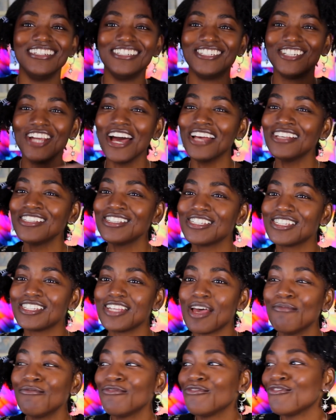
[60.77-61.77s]
Just
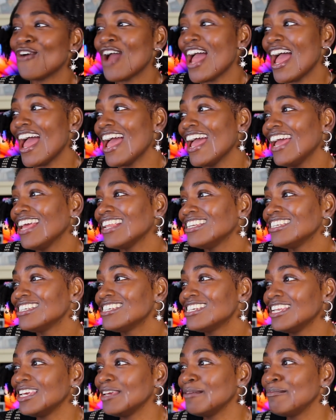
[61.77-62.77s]
some
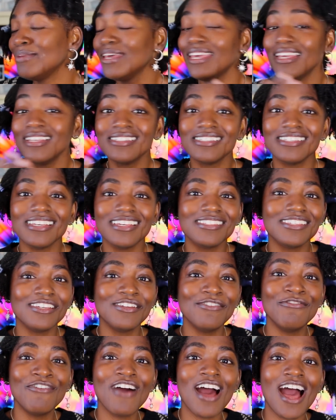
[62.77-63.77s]
friendly big sis
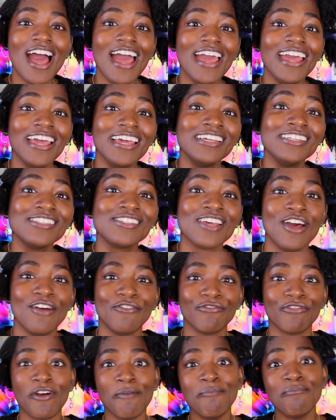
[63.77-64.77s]
advice
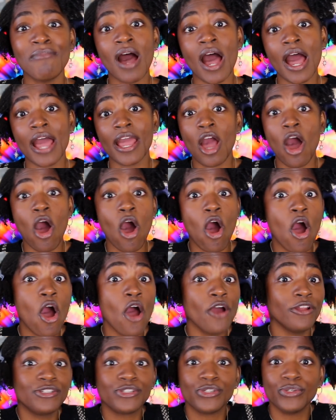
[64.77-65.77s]
from my
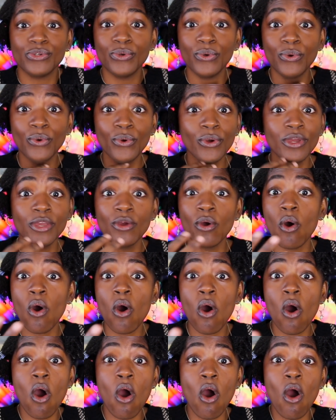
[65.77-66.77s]
heart to
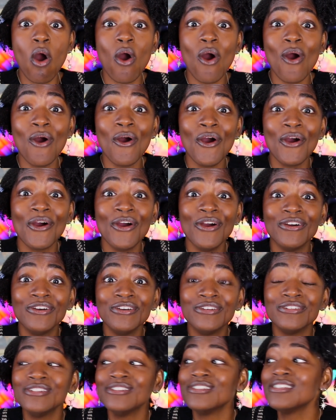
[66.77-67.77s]

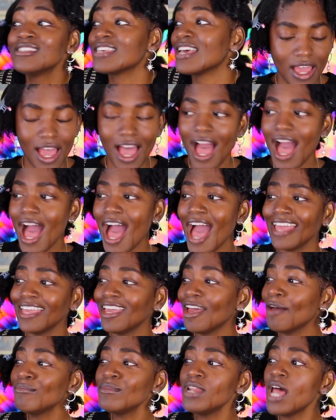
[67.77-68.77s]
yours. I
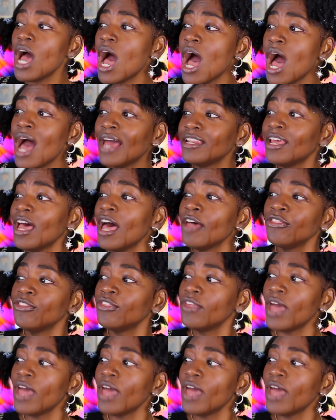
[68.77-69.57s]
am not a